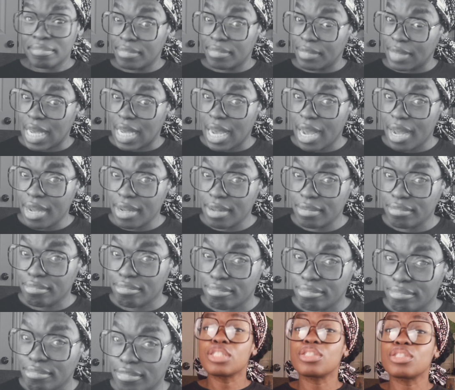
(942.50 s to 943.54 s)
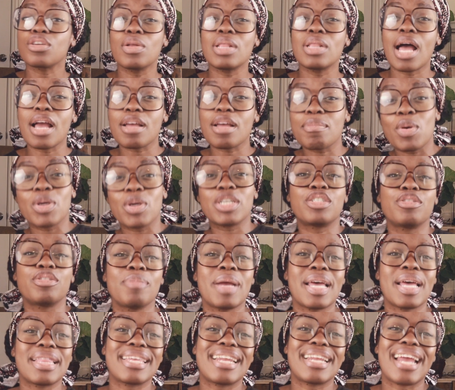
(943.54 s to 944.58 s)
okay? So lock moisture
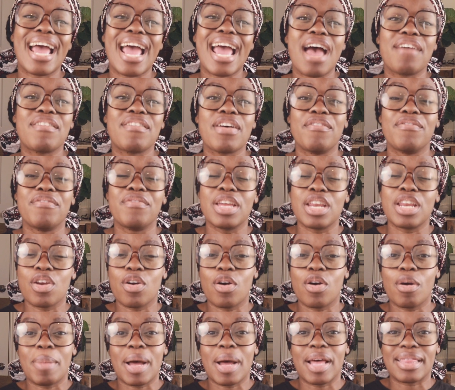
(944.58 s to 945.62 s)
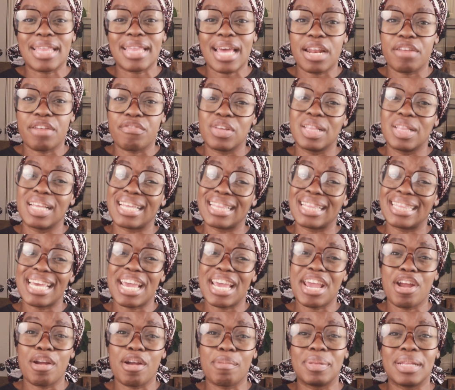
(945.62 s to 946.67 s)
method, I have a video about that. If you look at the
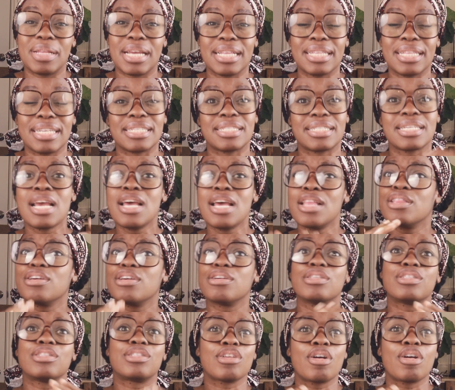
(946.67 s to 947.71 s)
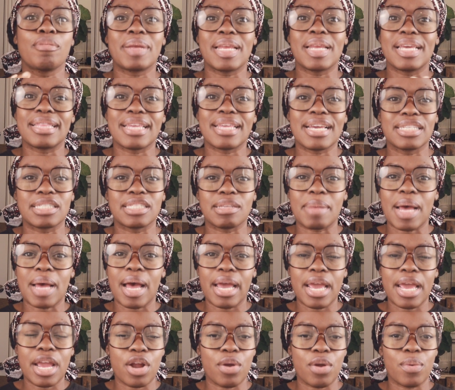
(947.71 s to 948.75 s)
hair playlist, there are so many things
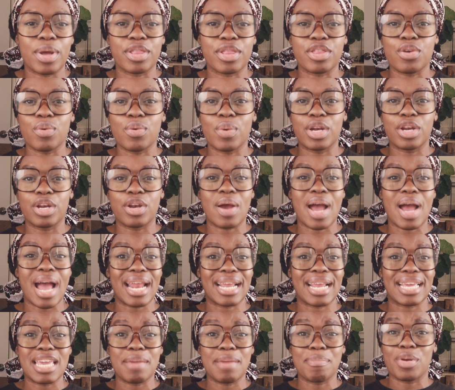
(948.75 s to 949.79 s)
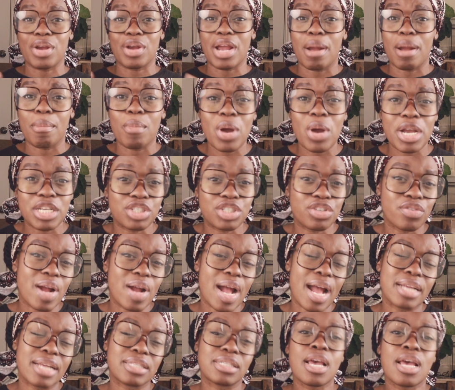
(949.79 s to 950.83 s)
about hair, whether you want to know how to keep your hair
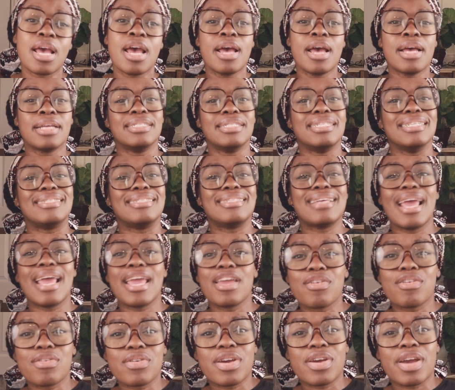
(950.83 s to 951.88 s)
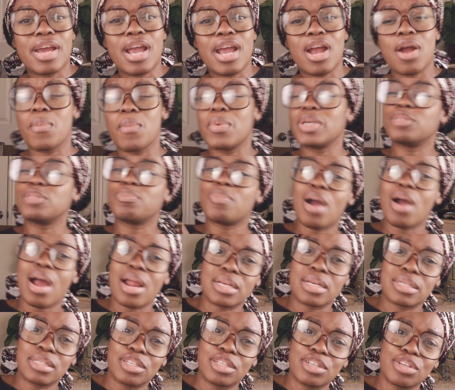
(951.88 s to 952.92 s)
moisturized, detangle your hair, which
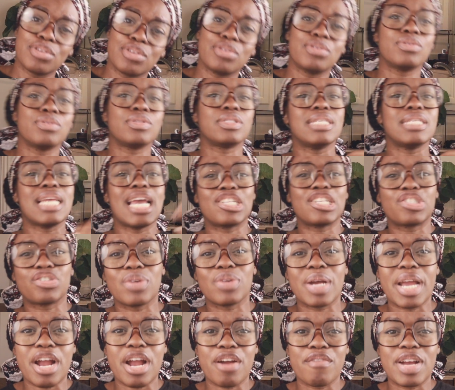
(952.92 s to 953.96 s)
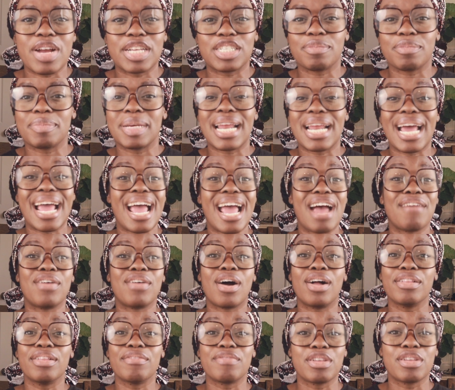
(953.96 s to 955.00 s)
products to use, natural hair regimen. I have
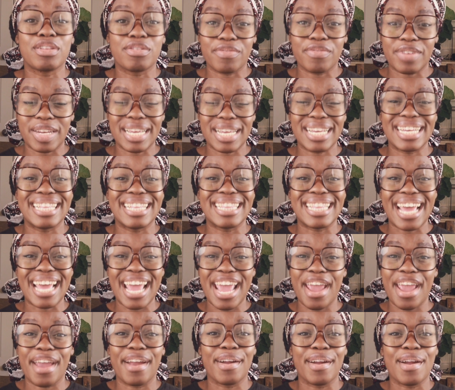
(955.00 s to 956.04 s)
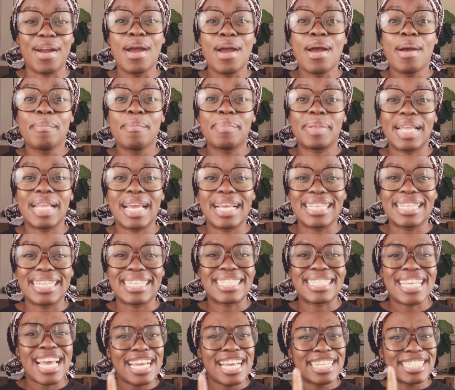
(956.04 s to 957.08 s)
all of those videos in the hair
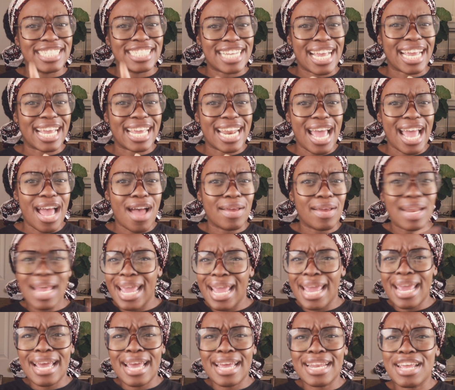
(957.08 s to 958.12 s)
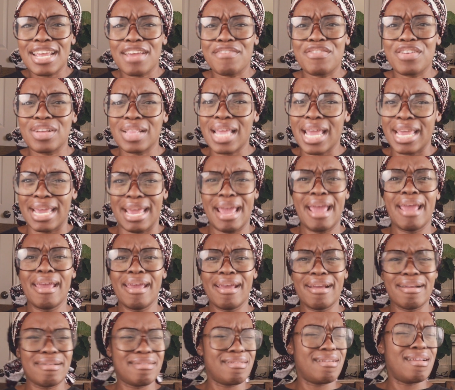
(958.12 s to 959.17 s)
playlist. Check it out. And if you're like,
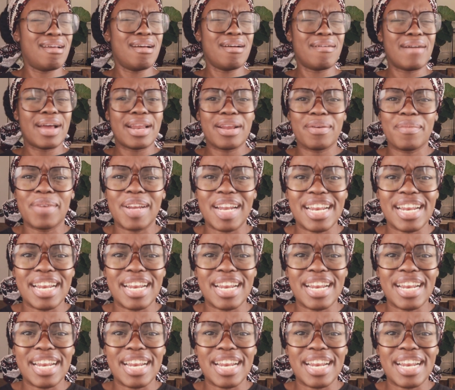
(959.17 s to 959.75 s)
hair, no, I don't want